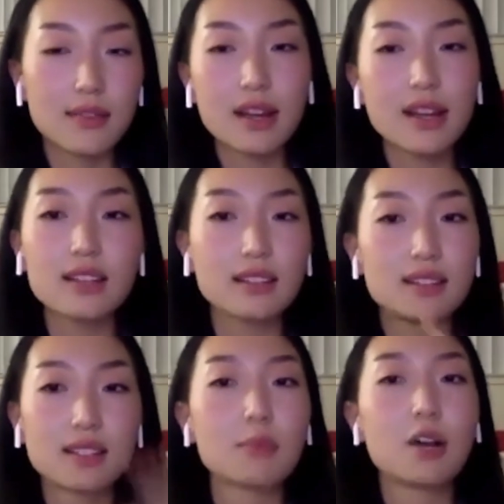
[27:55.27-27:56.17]
very
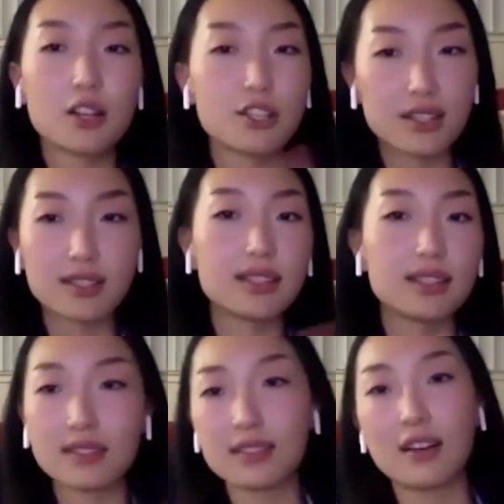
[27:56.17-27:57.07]
subconscious
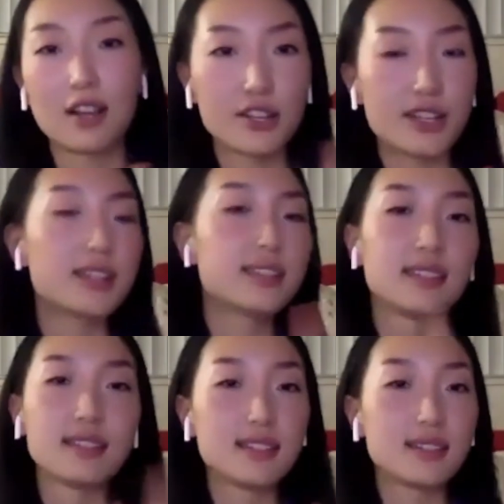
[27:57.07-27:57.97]
and conscious
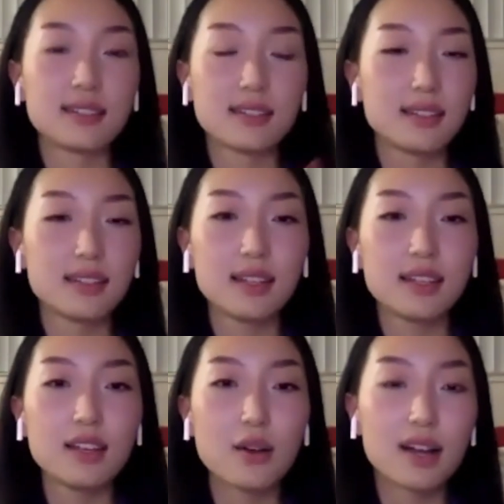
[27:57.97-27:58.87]
and
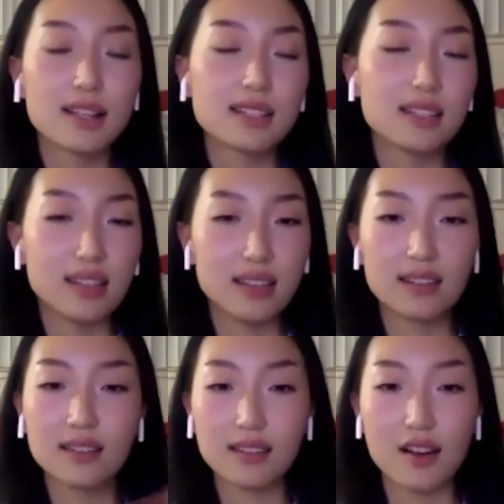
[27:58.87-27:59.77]
you know constantly
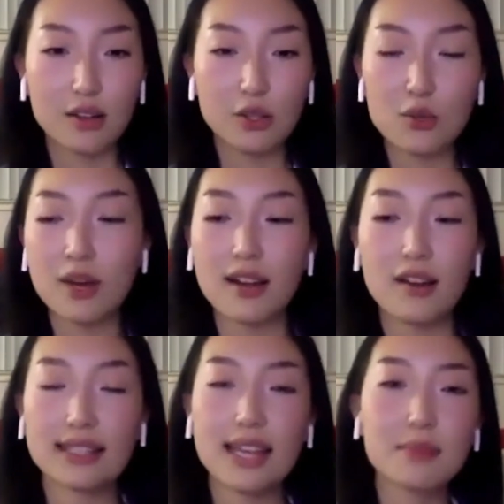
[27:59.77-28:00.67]
on a loop at
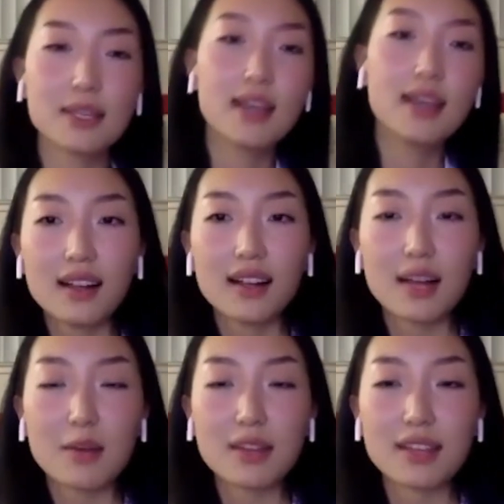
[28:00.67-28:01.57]
all times.
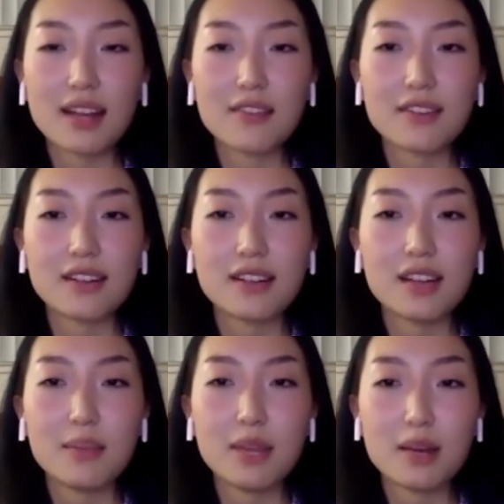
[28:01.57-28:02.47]
I brought that out for
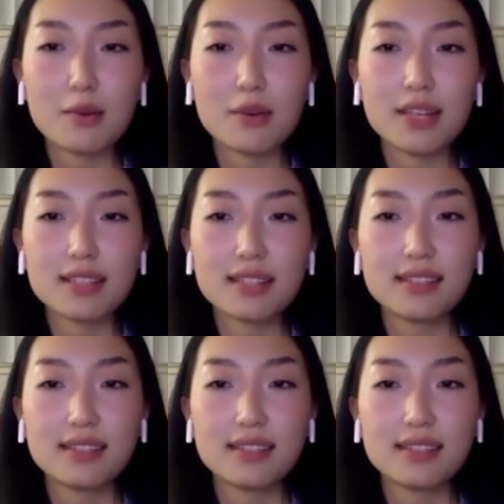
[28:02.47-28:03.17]
a bigger point.